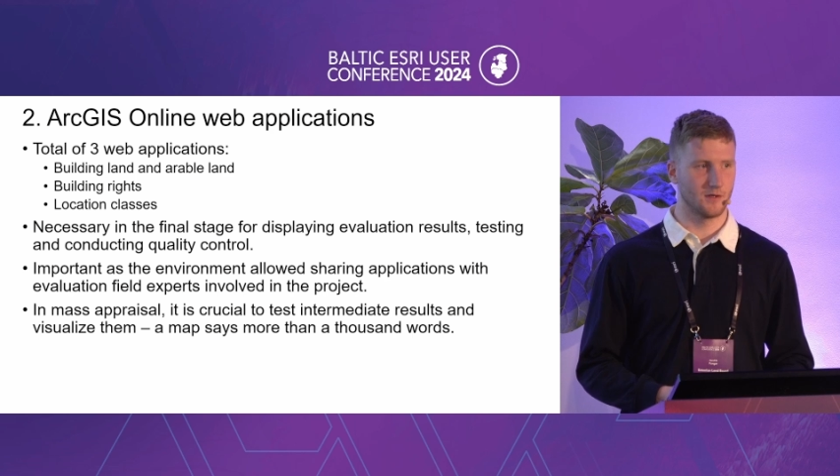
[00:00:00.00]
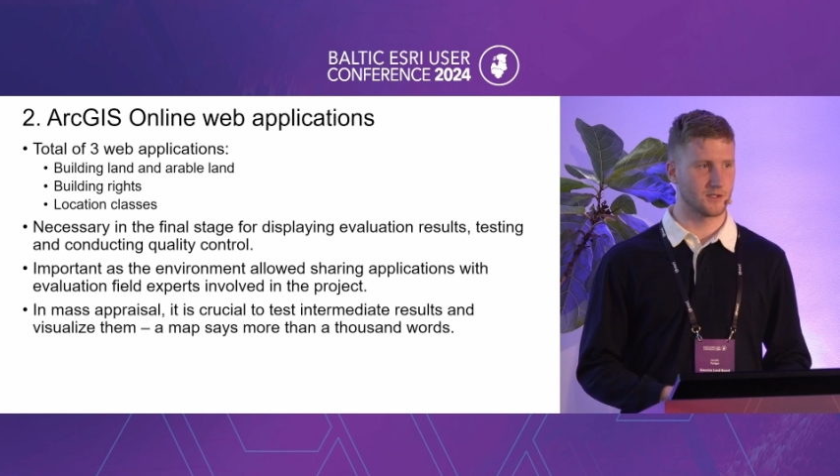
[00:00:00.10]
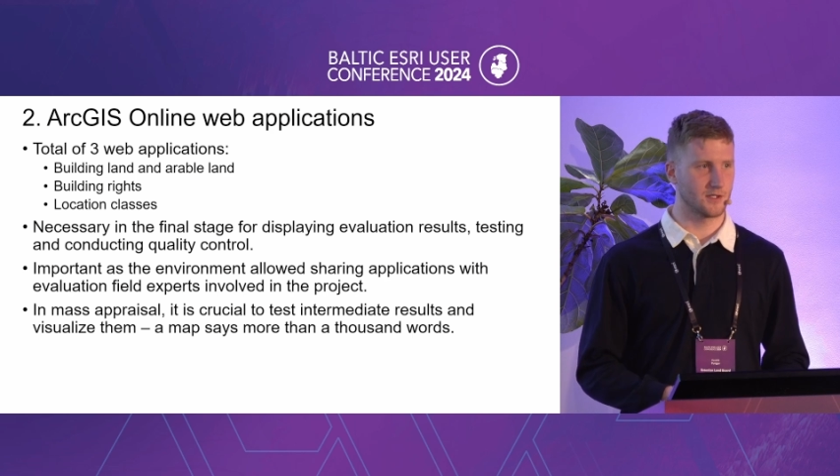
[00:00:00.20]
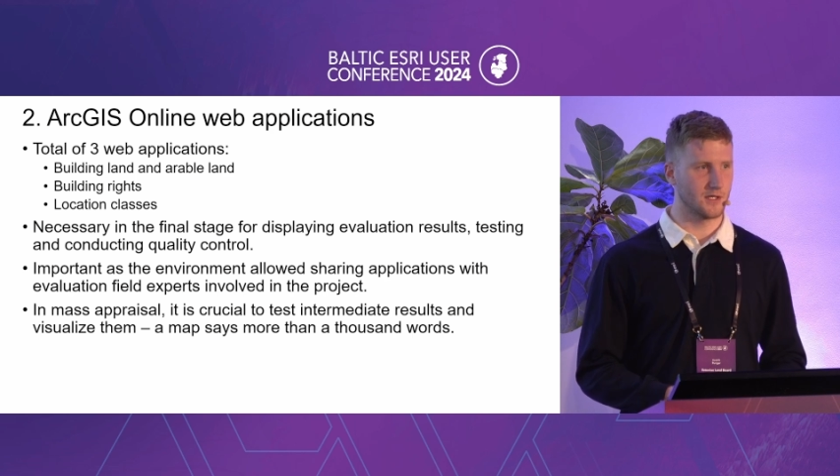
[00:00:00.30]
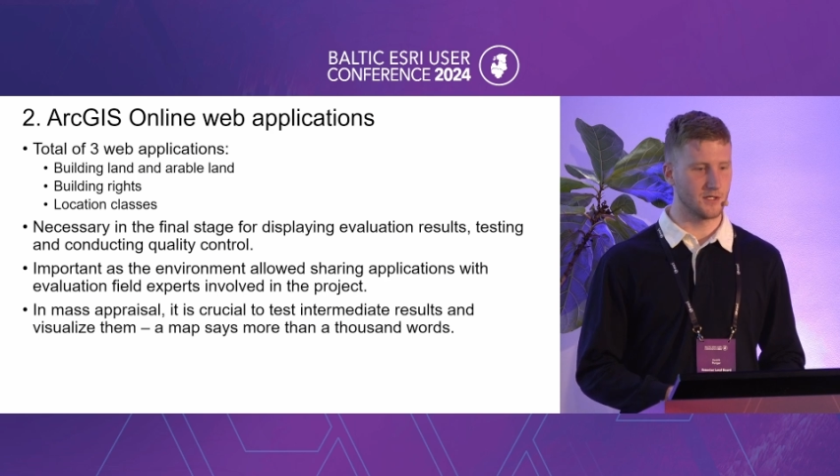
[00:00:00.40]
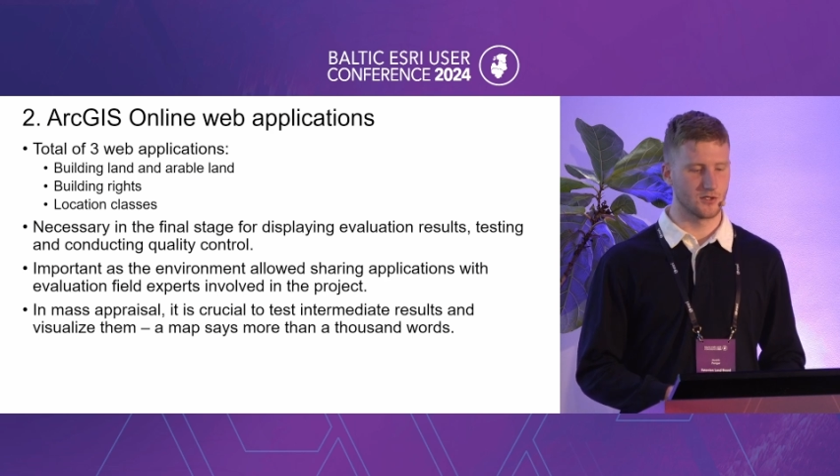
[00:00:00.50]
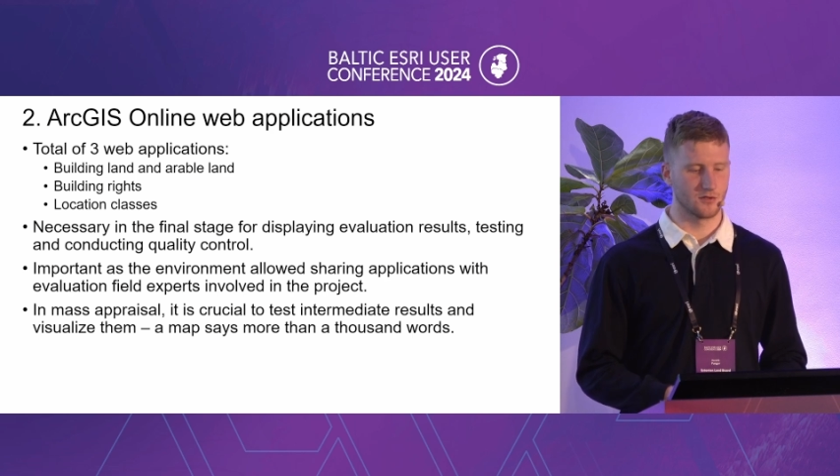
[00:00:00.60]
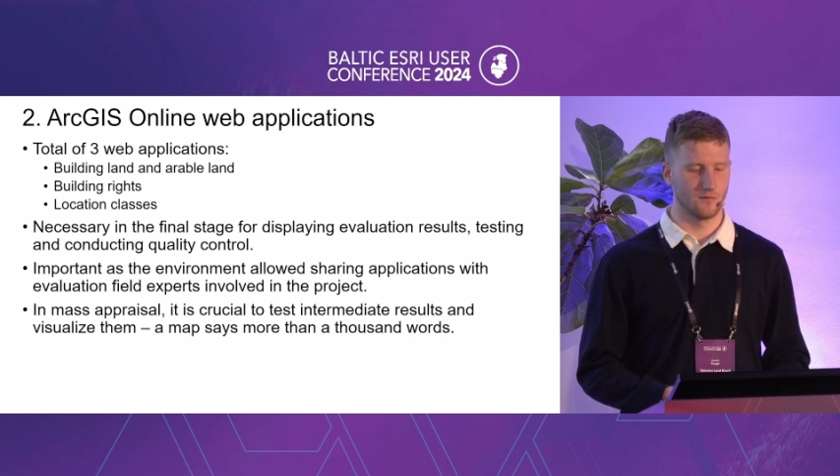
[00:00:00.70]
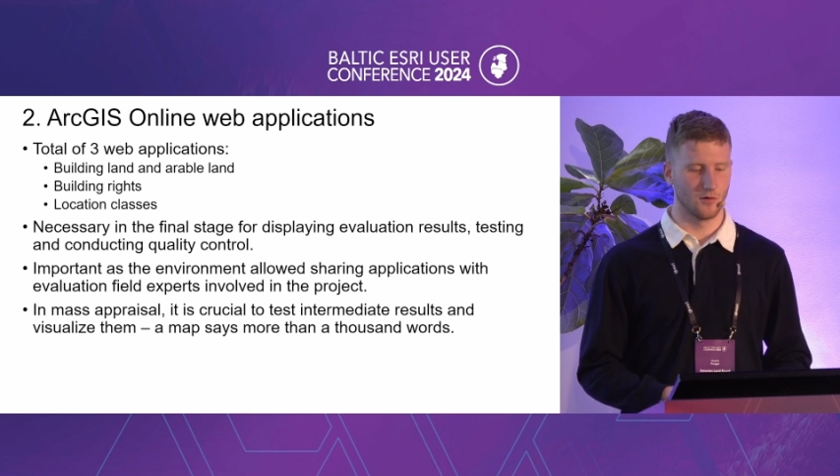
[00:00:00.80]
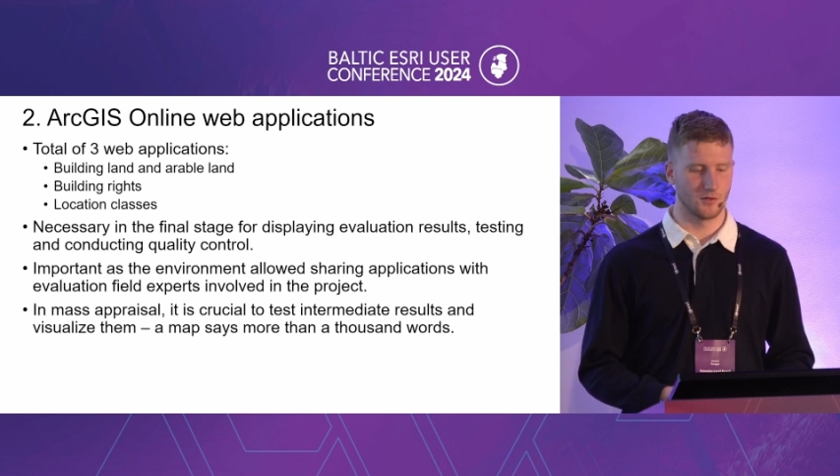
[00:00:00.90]
stage
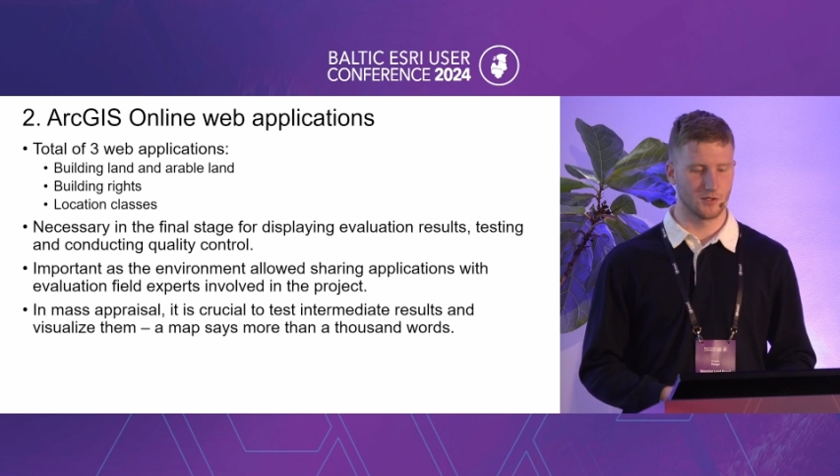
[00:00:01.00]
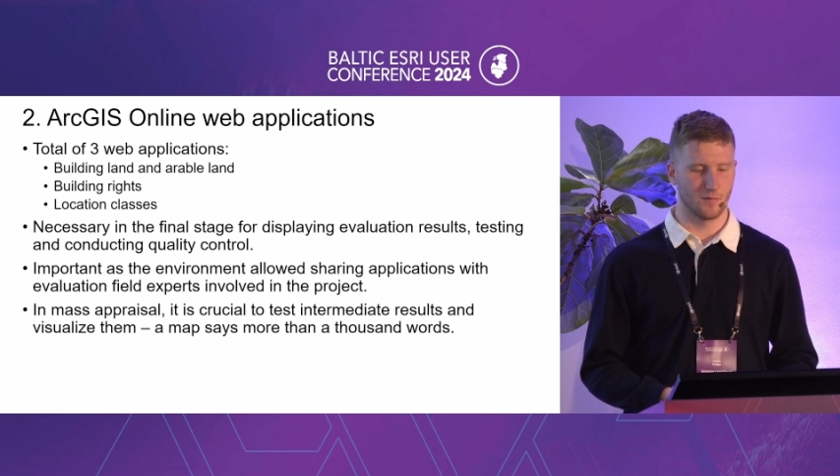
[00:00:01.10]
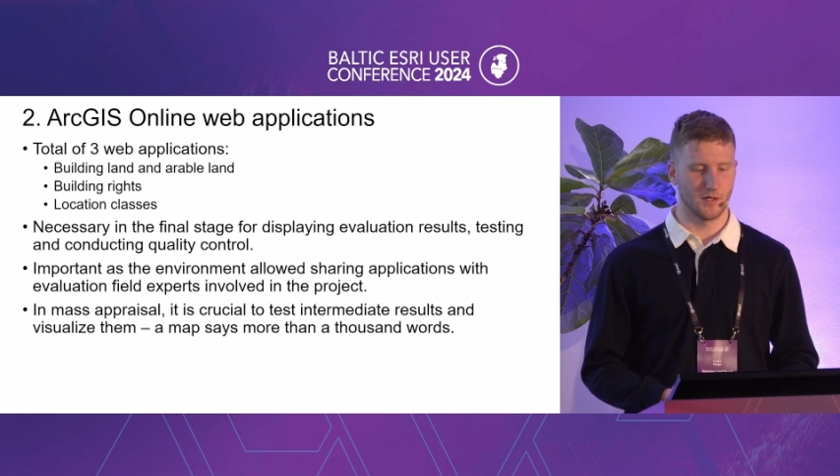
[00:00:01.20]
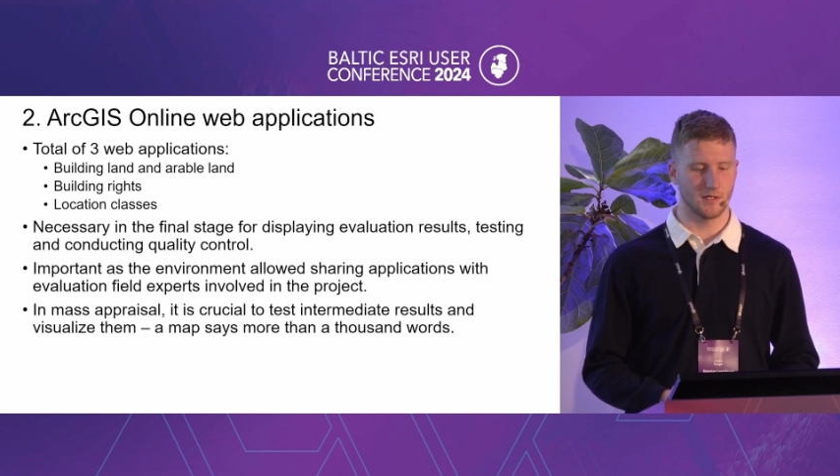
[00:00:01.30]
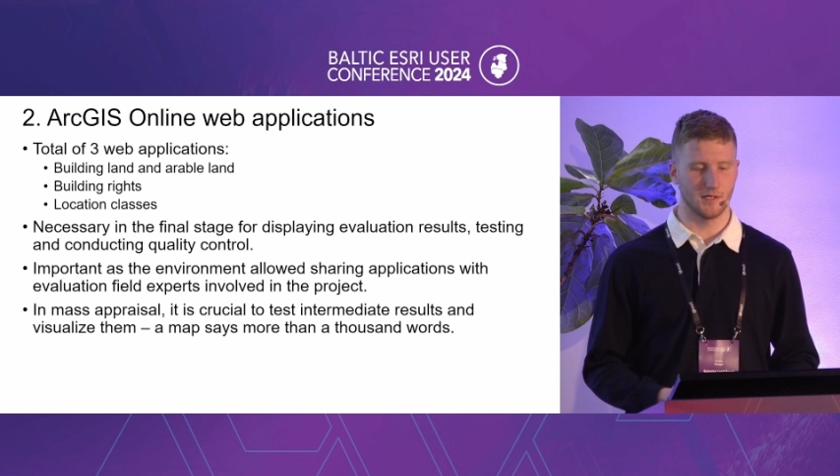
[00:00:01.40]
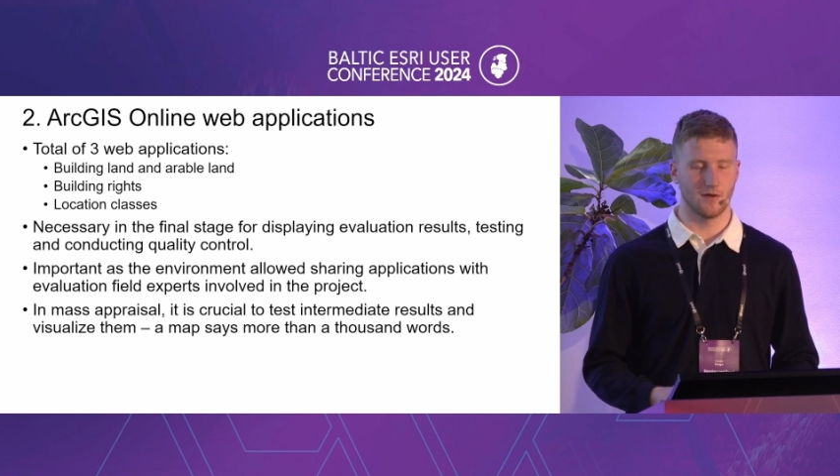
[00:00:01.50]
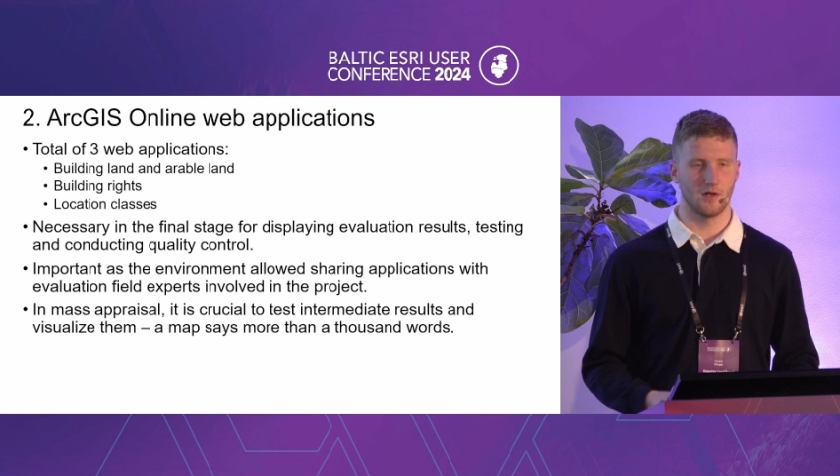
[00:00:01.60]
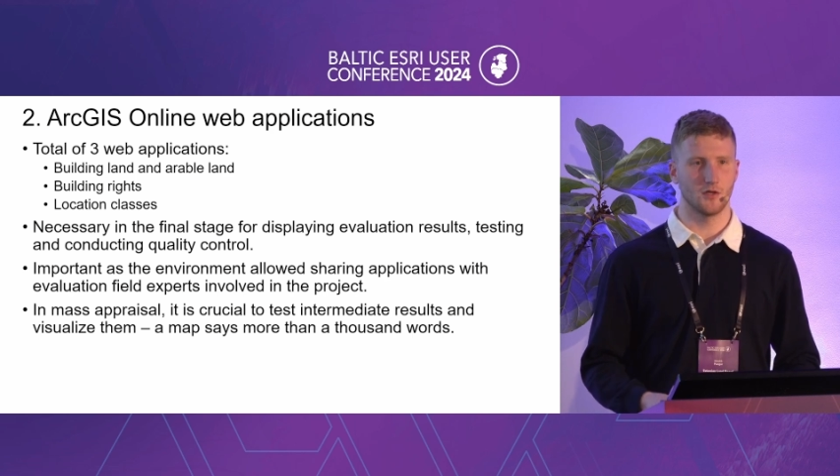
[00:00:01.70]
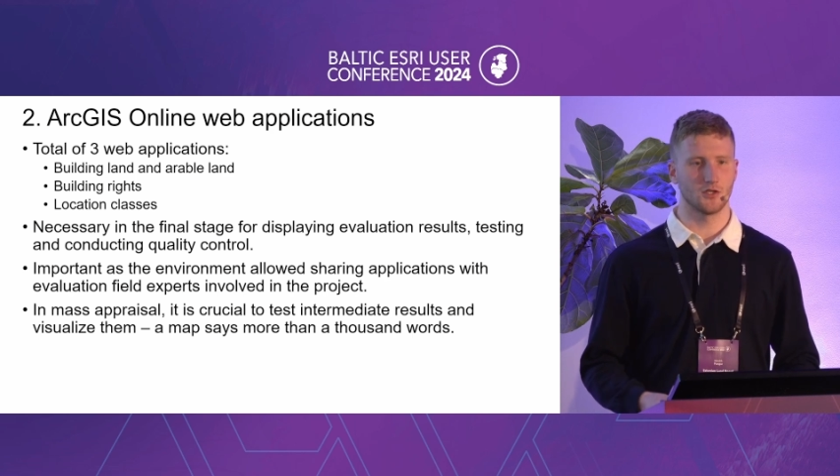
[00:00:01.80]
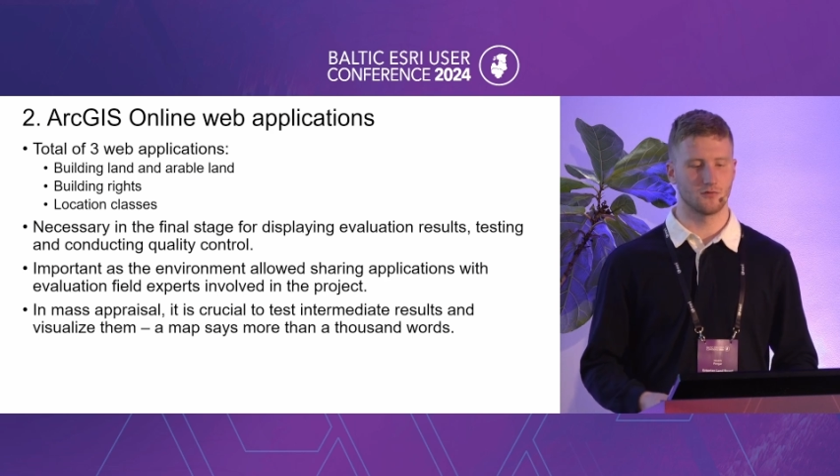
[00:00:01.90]
for displaying
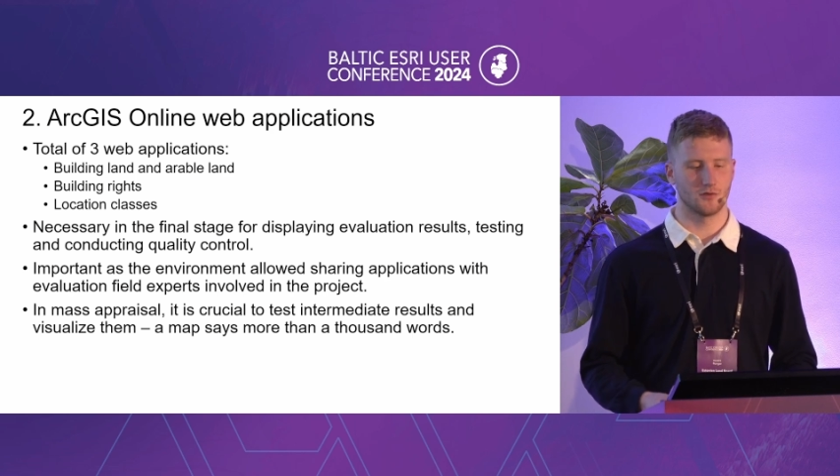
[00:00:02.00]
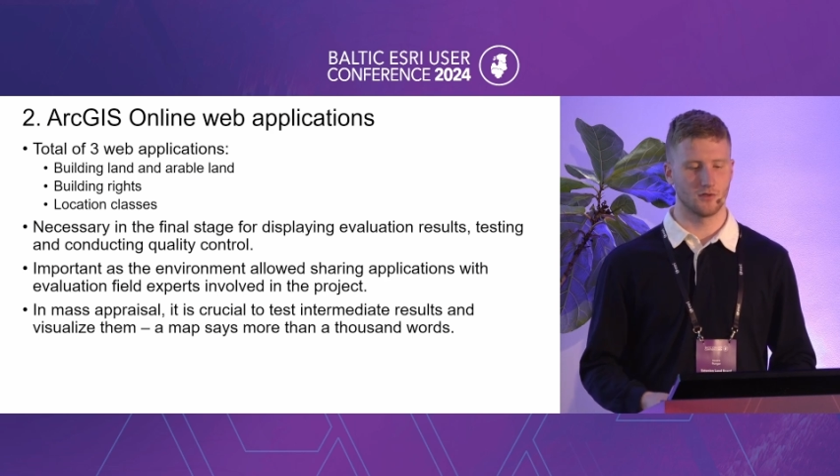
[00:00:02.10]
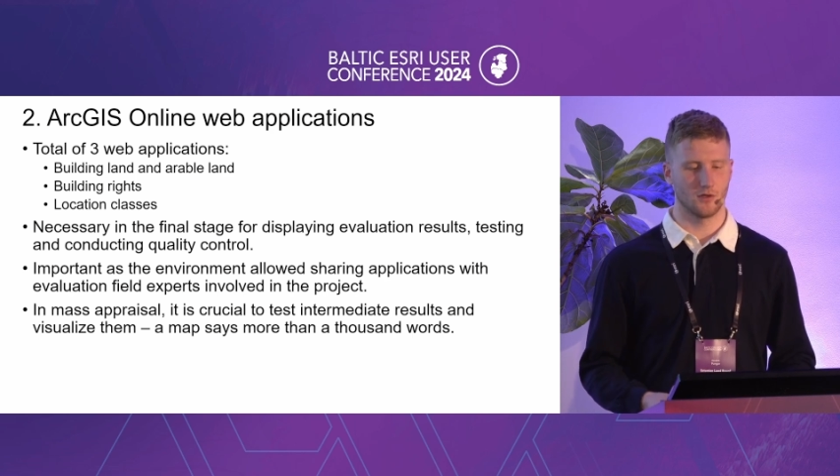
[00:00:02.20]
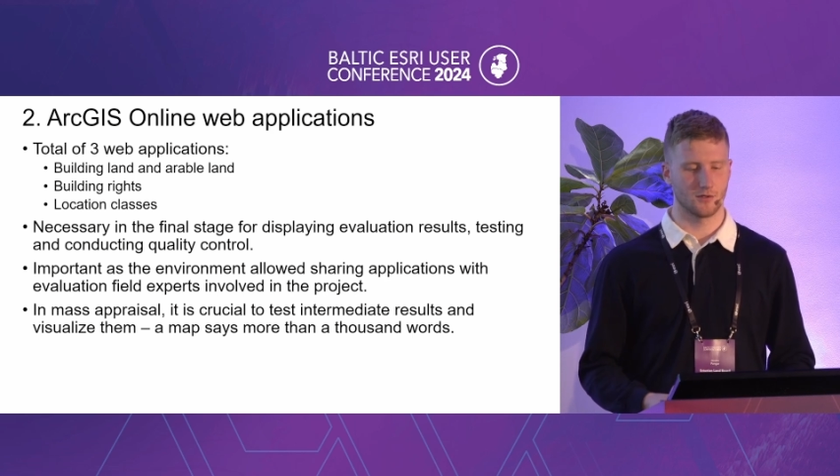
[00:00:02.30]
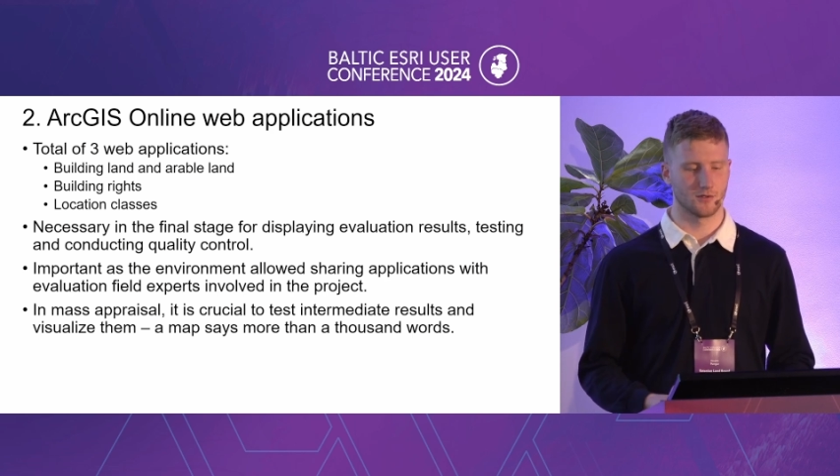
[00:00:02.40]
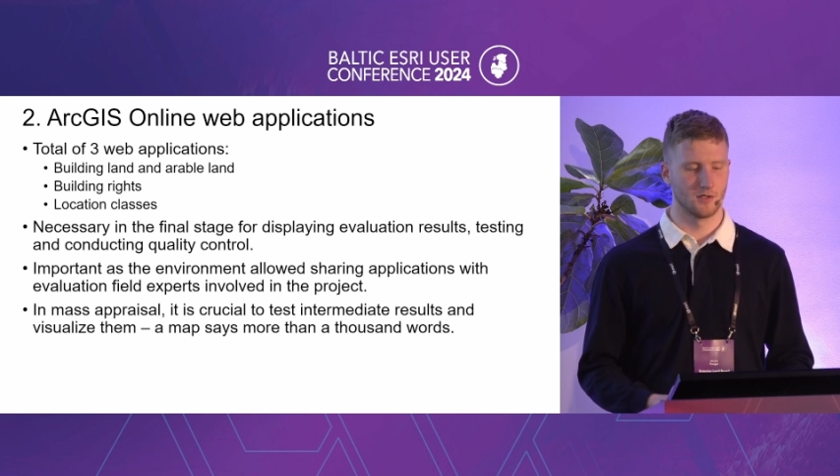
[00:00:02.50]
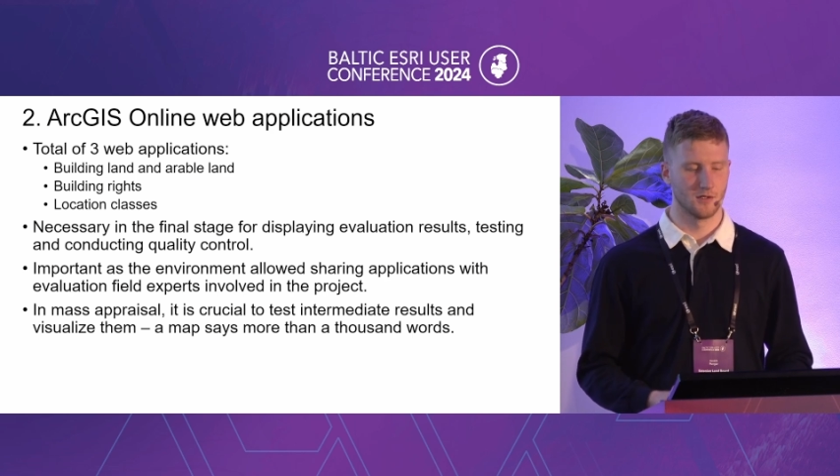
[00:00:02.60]
evaluation results,